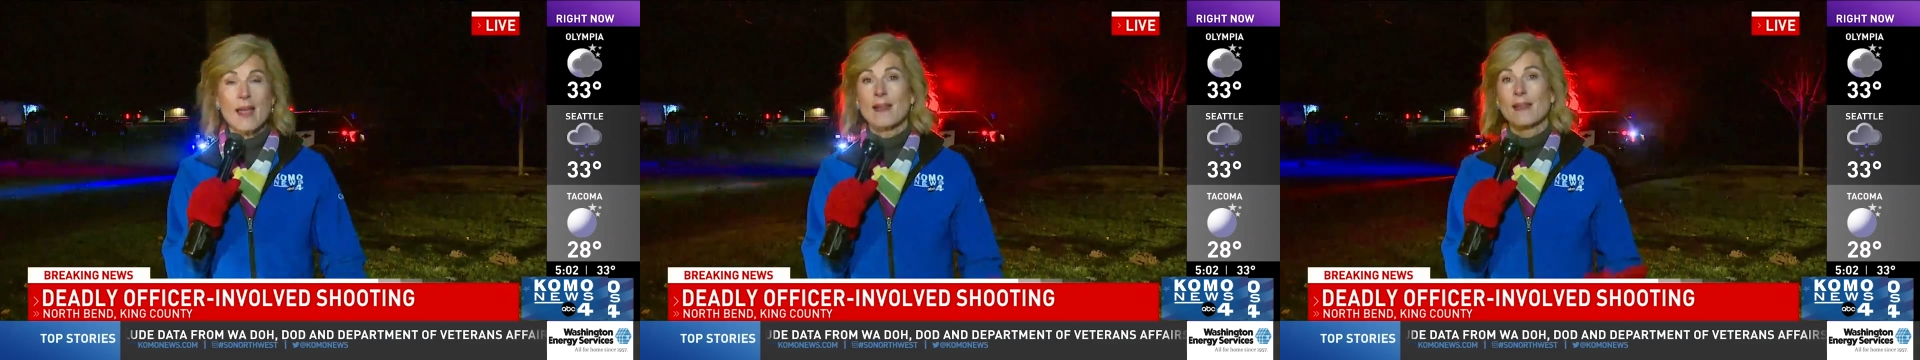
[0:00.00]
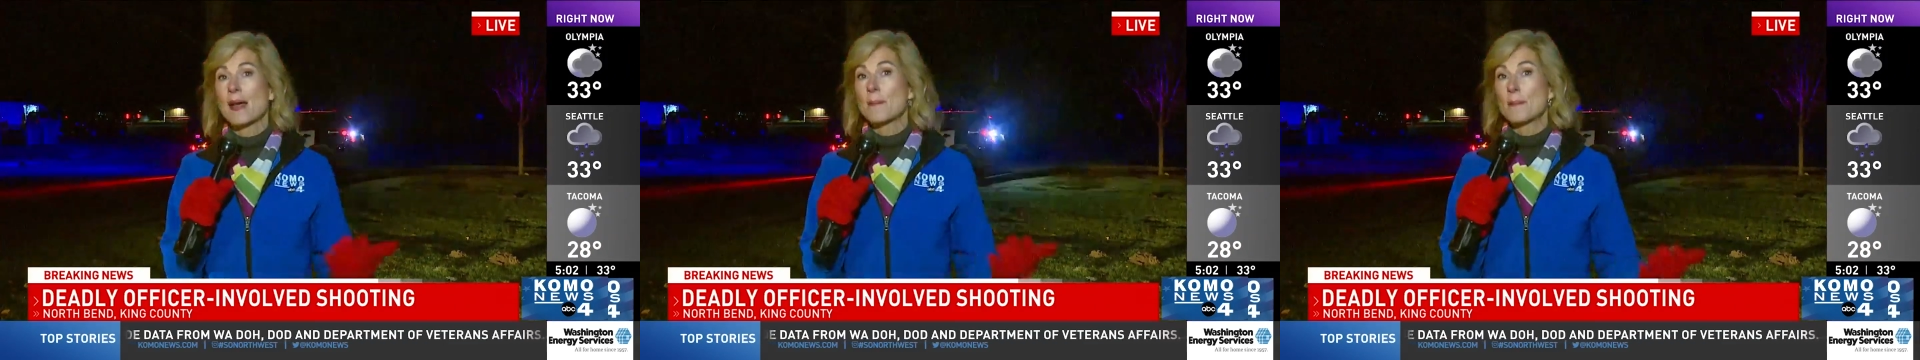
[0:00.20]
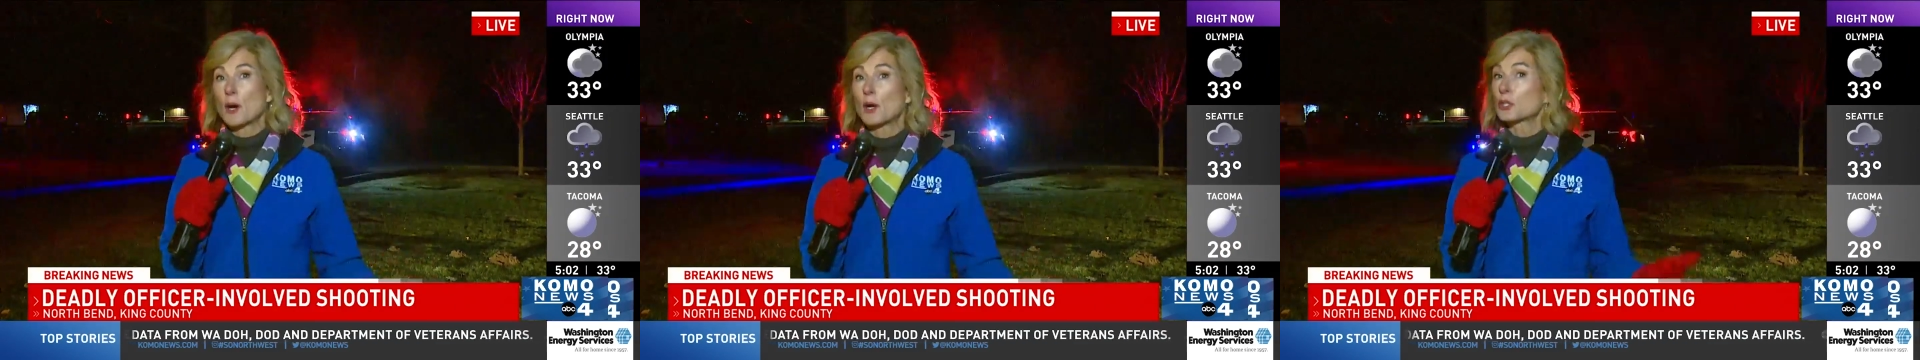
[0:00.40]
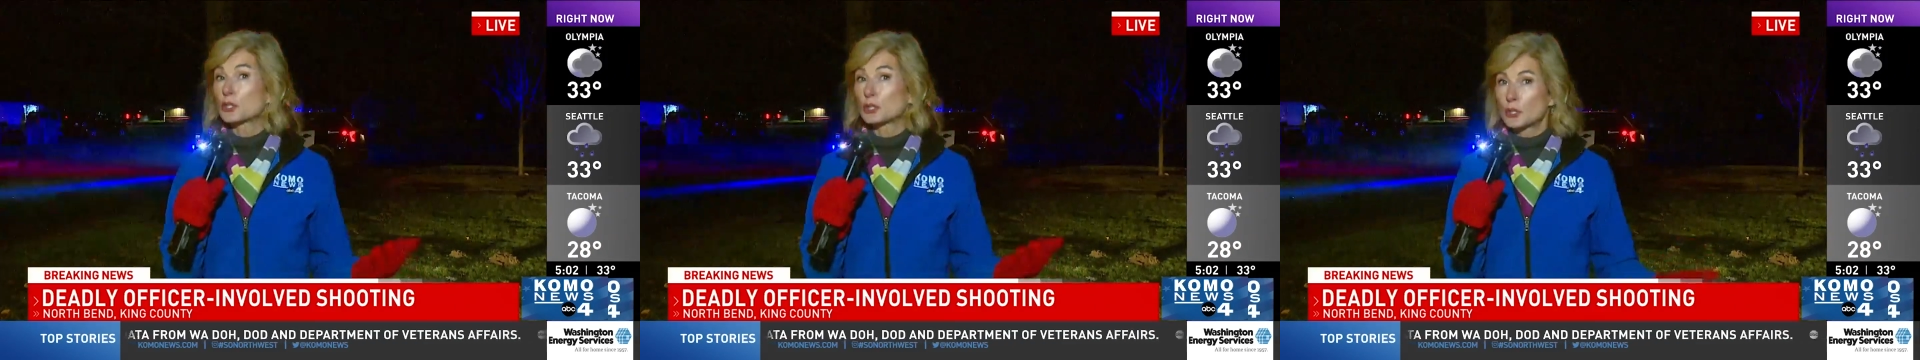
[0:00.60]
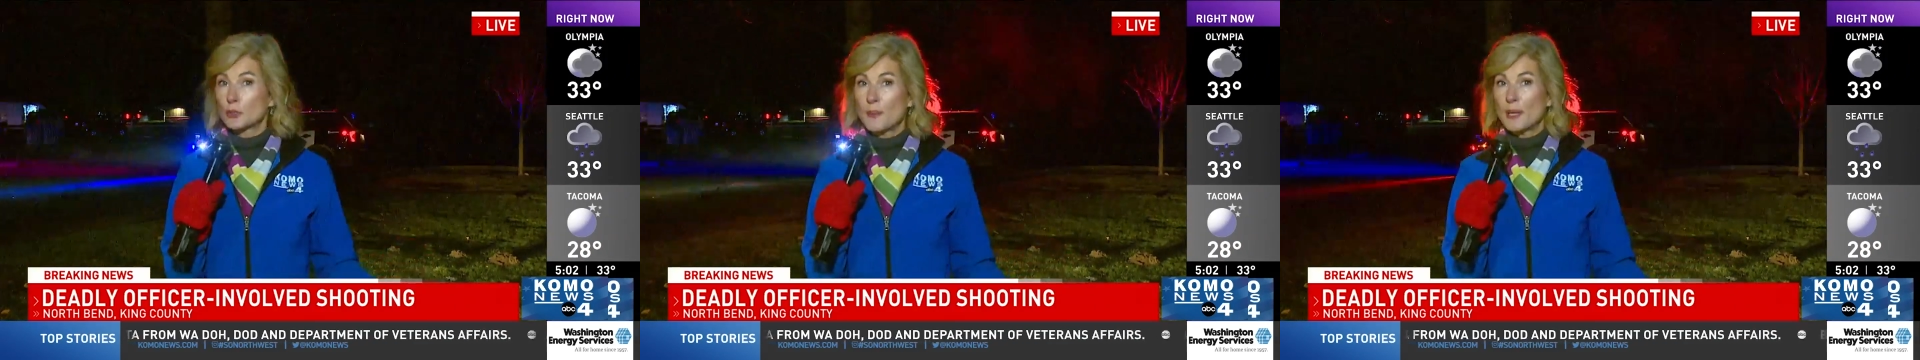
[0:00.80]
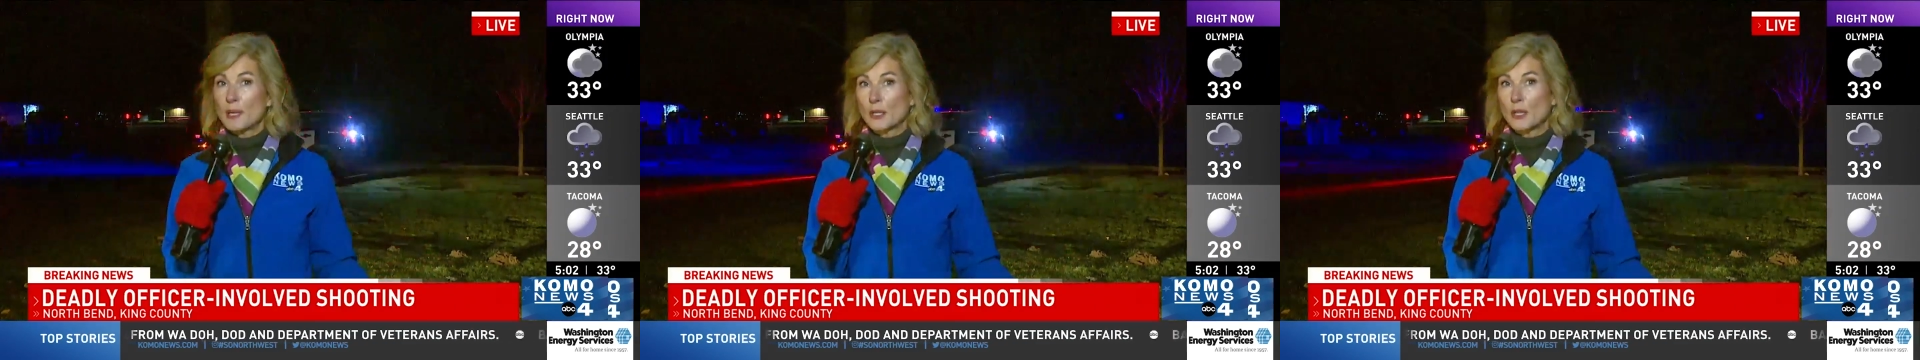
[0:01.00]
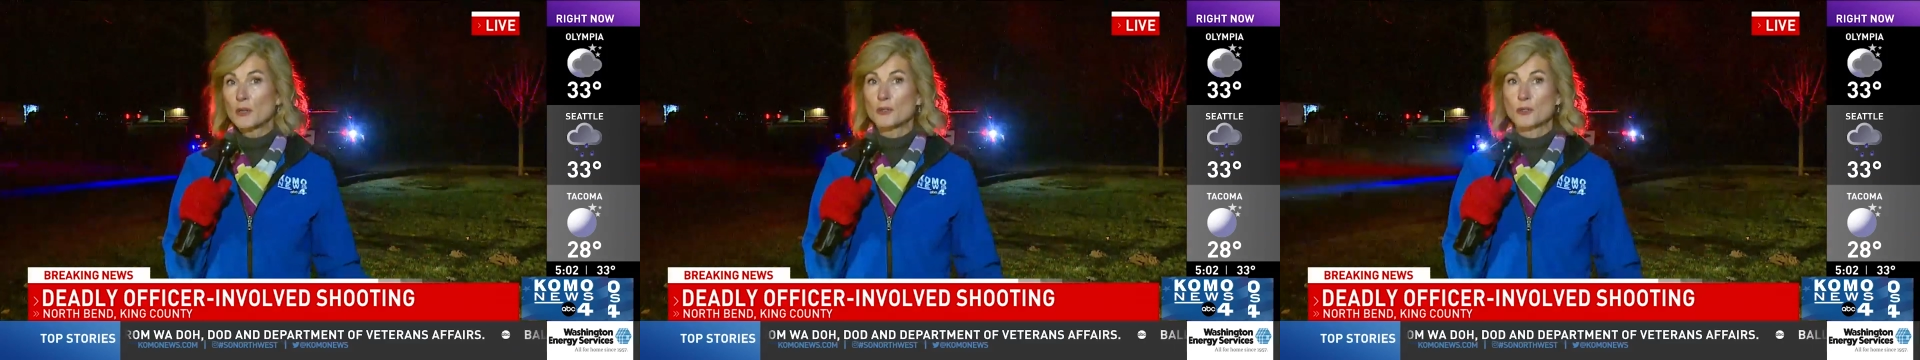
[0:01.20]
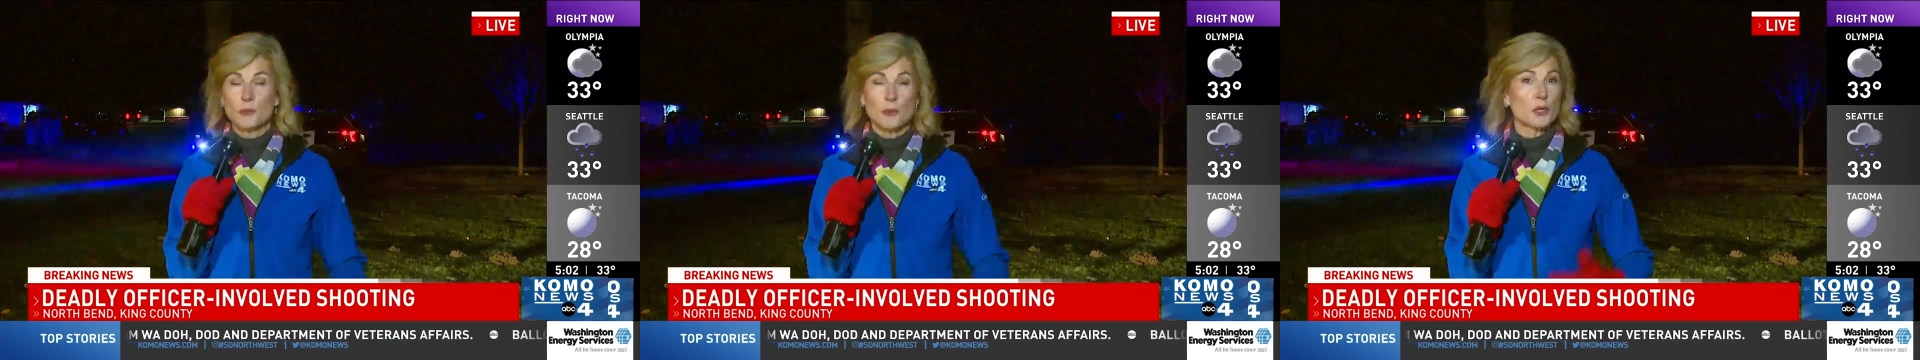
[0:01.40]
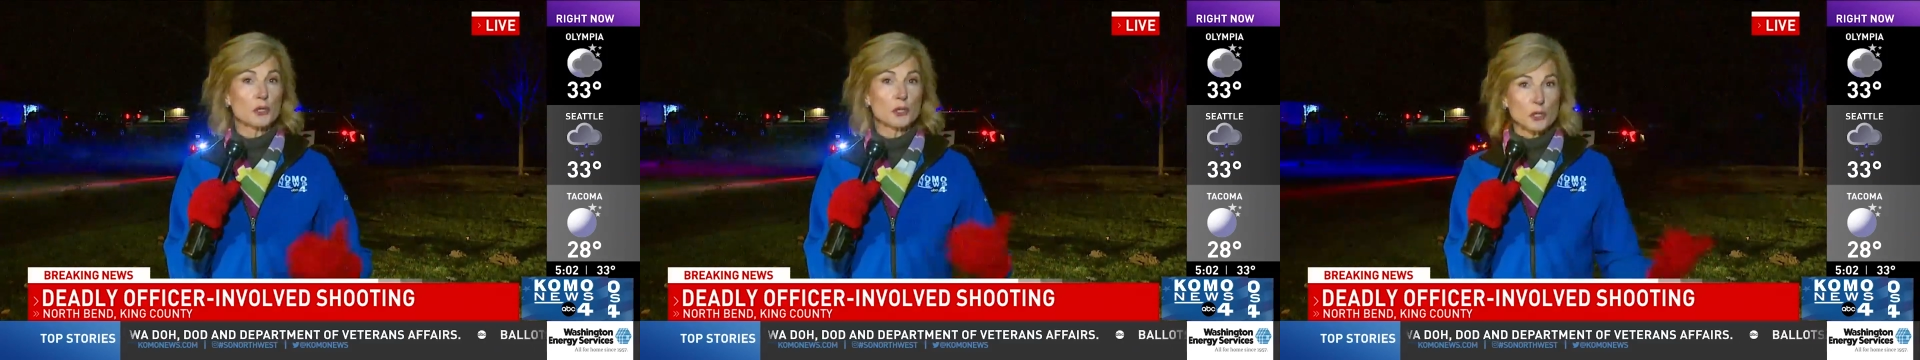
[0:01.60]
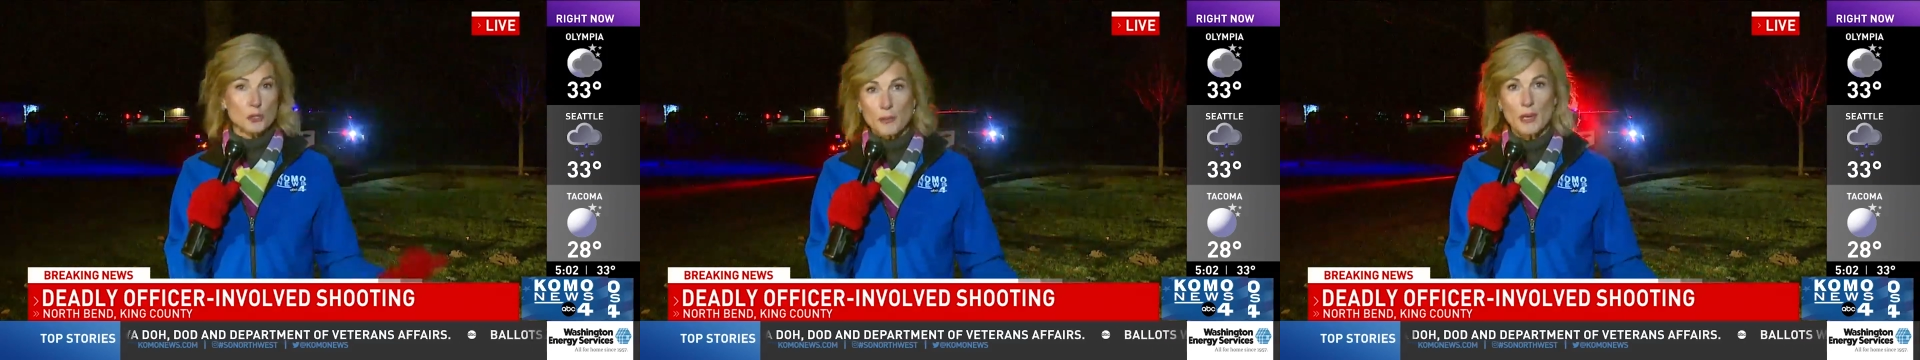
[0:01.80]
that park should be closed where there
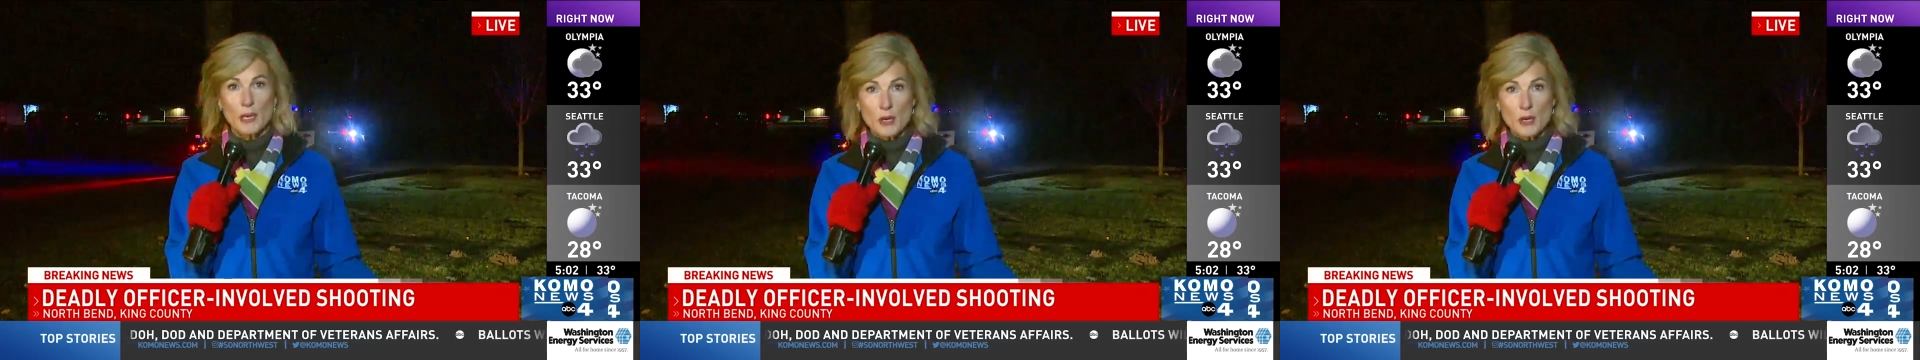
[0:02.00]
should be